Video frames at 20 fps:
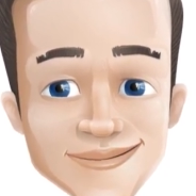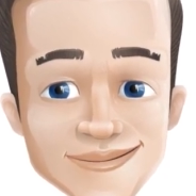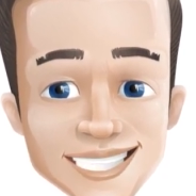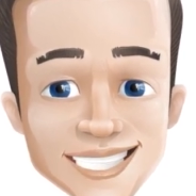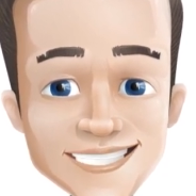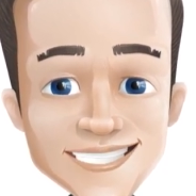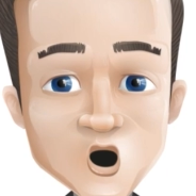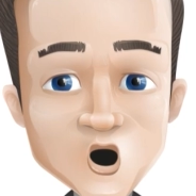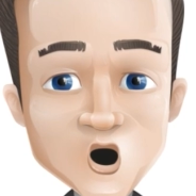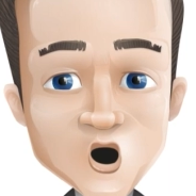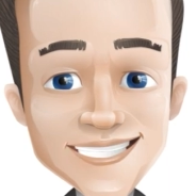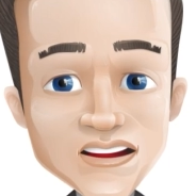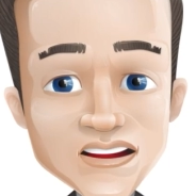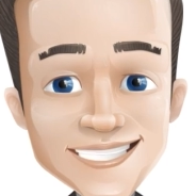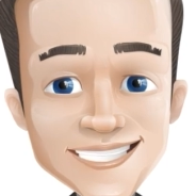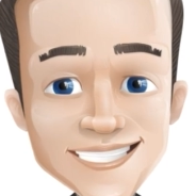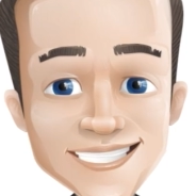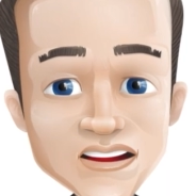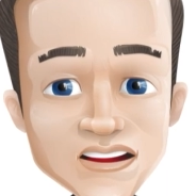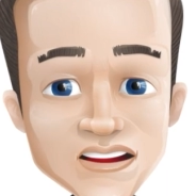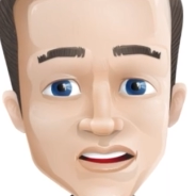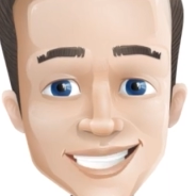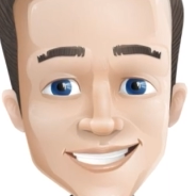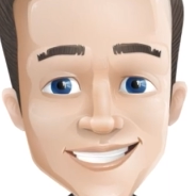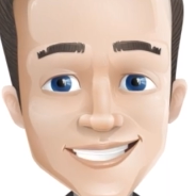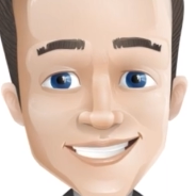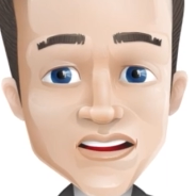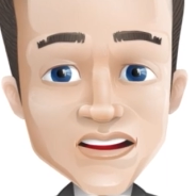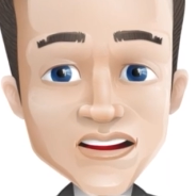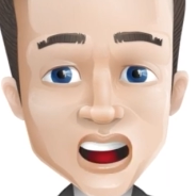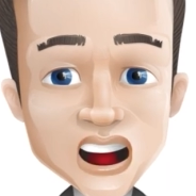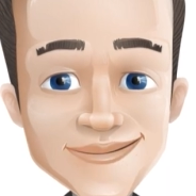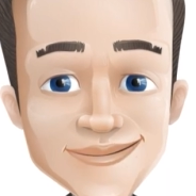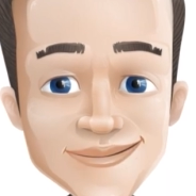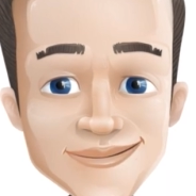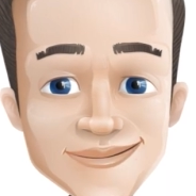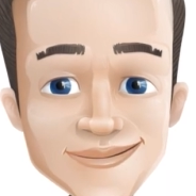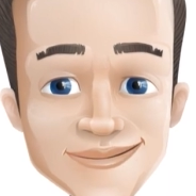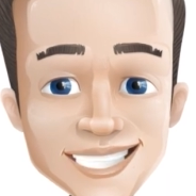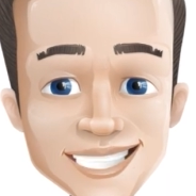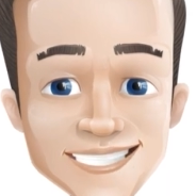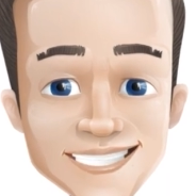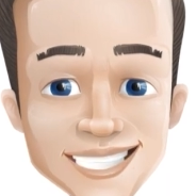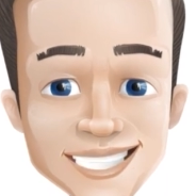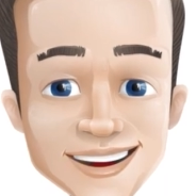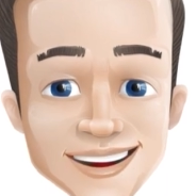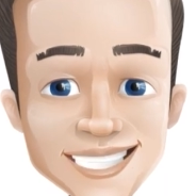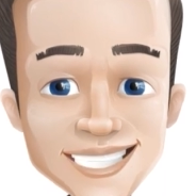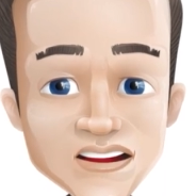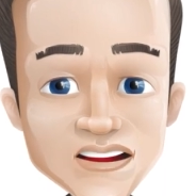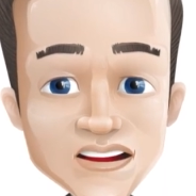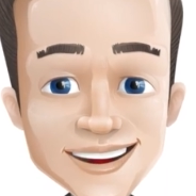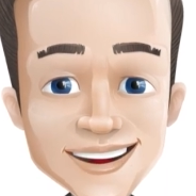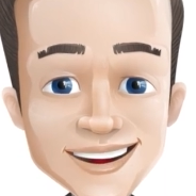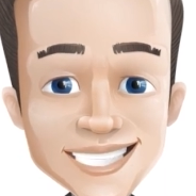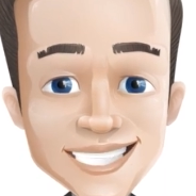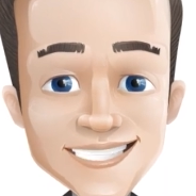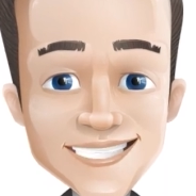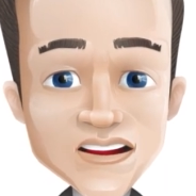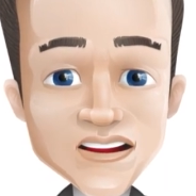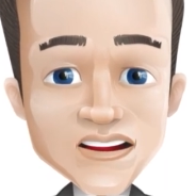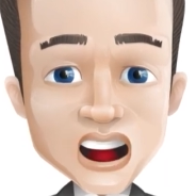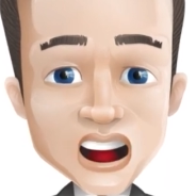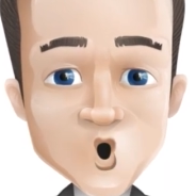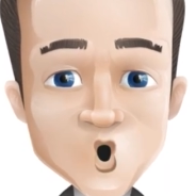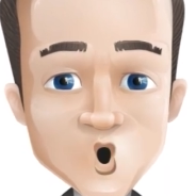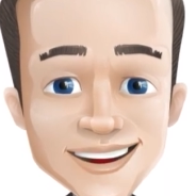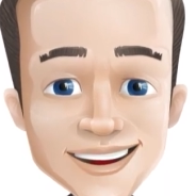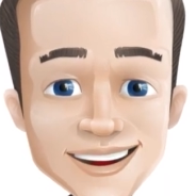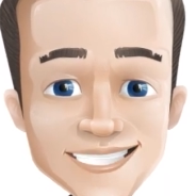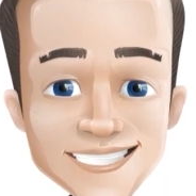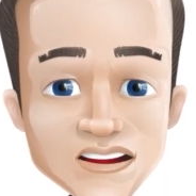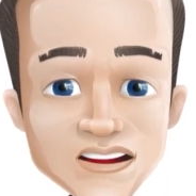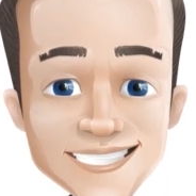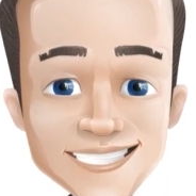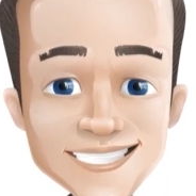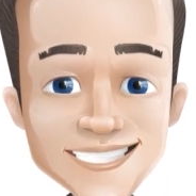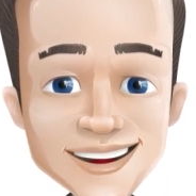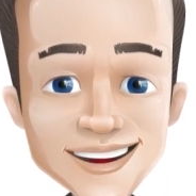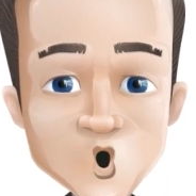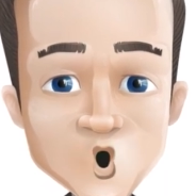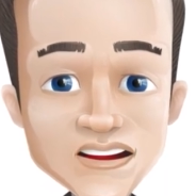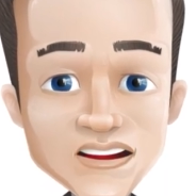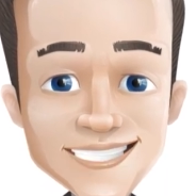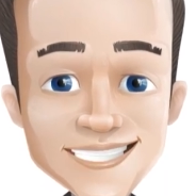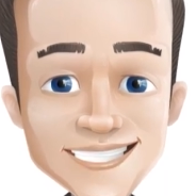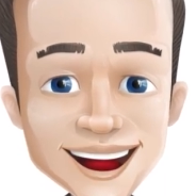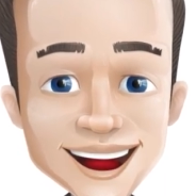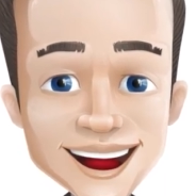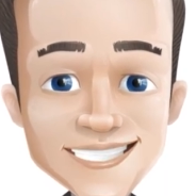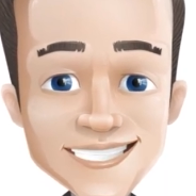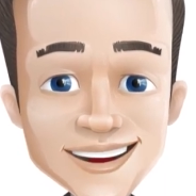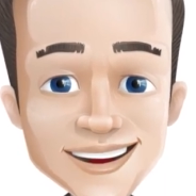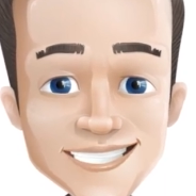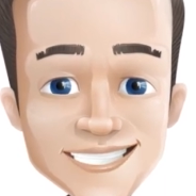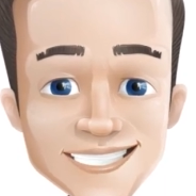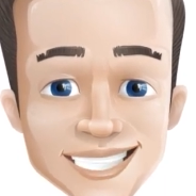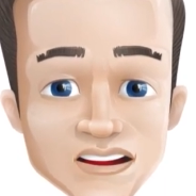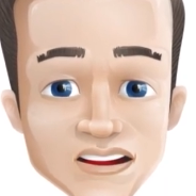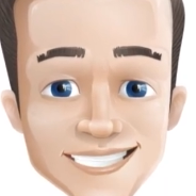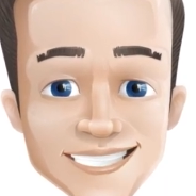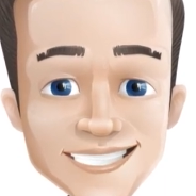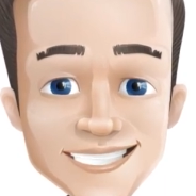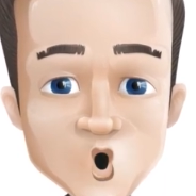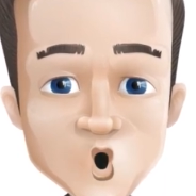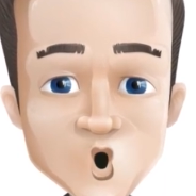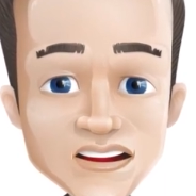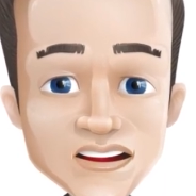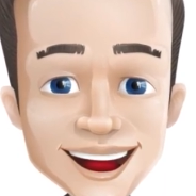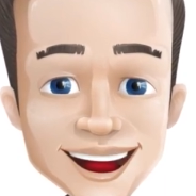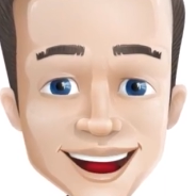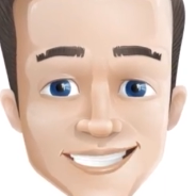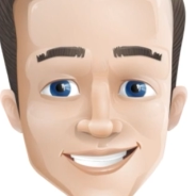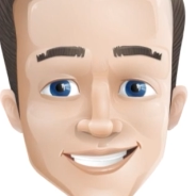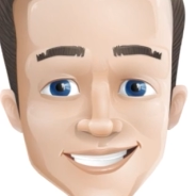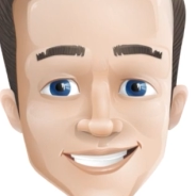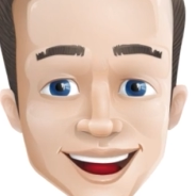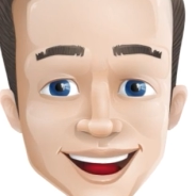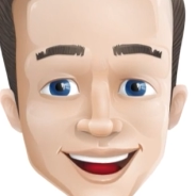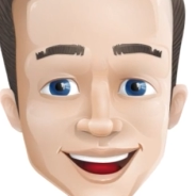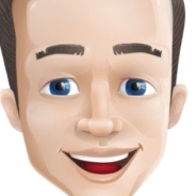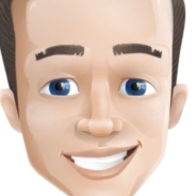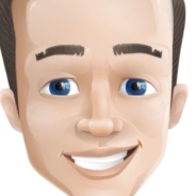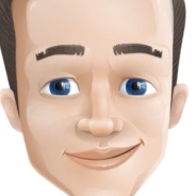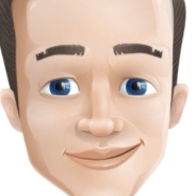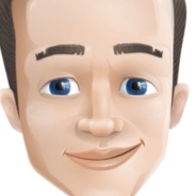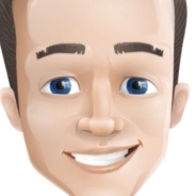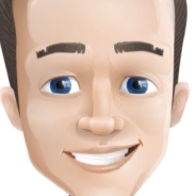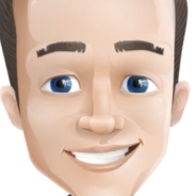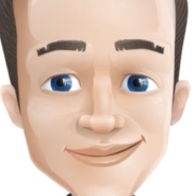Pros of stock scalping can be very profitable if executed precisely and with strict exit strategy.